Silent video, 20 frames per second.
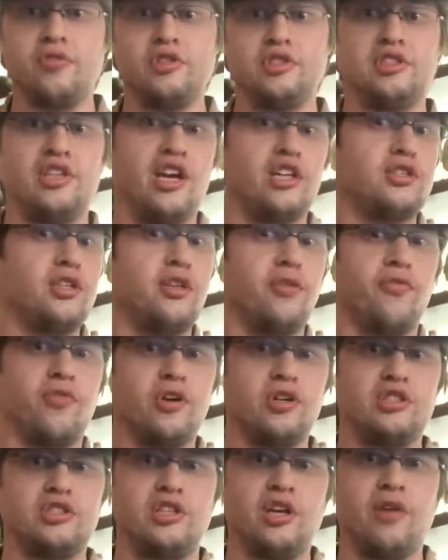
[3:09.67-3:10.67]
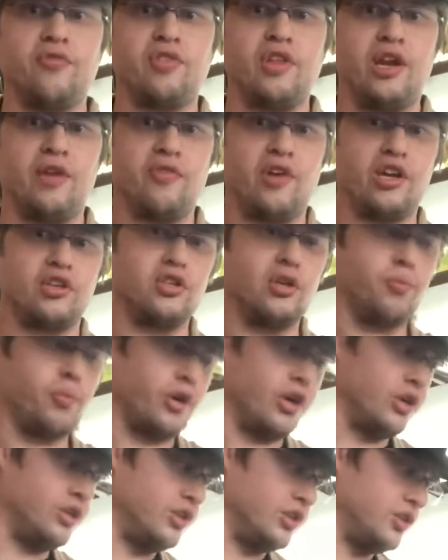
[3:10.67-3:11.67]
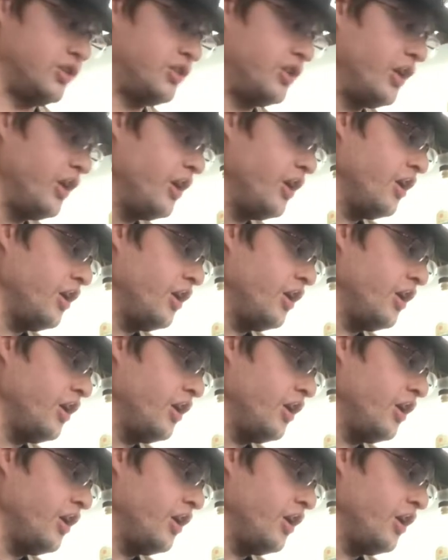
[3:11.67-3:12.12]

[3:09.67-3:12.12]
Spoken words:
This is actually the first stuff that I've actually purchased.